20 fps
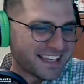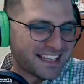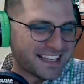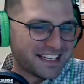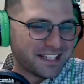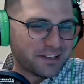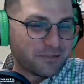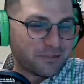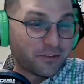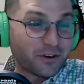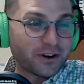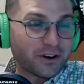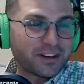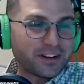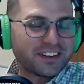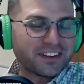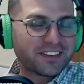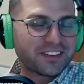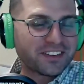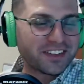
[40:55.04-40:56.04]
For
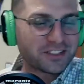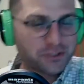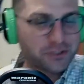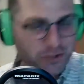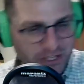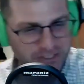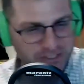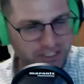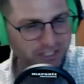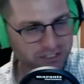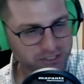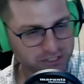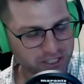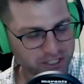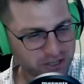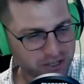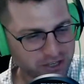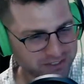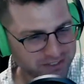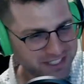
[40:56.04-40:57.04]
this is a tradition on the
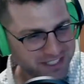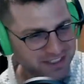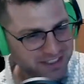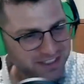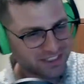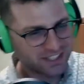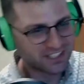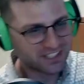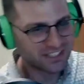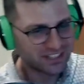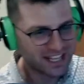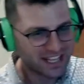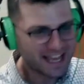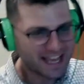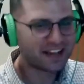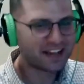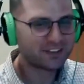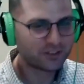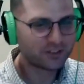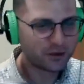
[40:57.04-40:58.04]
show. The
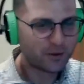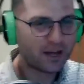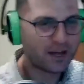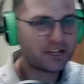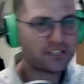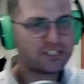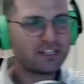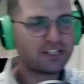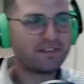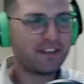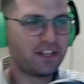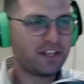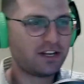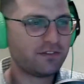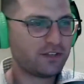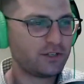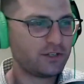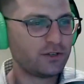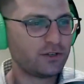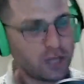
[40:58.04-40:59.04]
last question of the
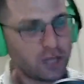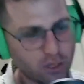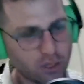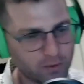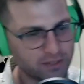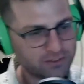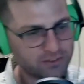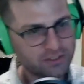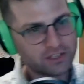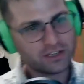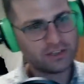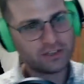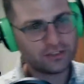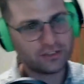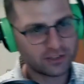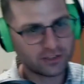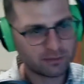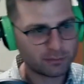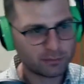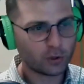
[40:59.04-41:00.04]
interview always goes
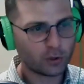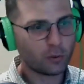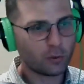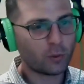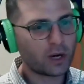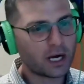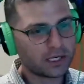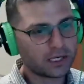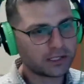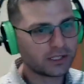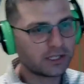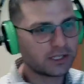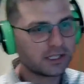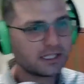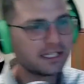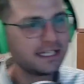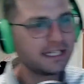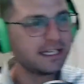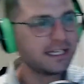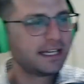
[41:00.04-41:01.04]
to Moonwalker.
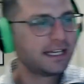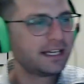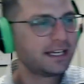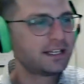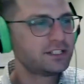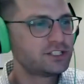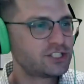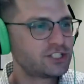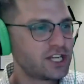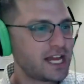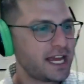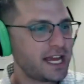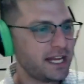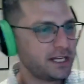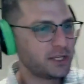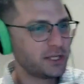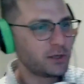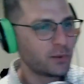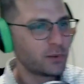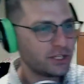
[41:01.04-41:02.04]
Jay,
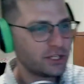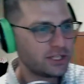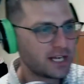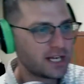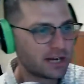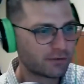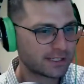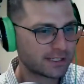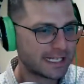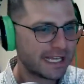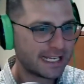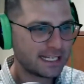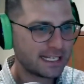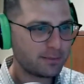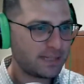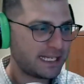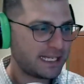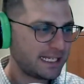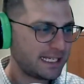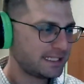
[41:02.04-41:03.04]
what do you got for
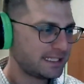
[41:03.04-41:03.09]
KDB?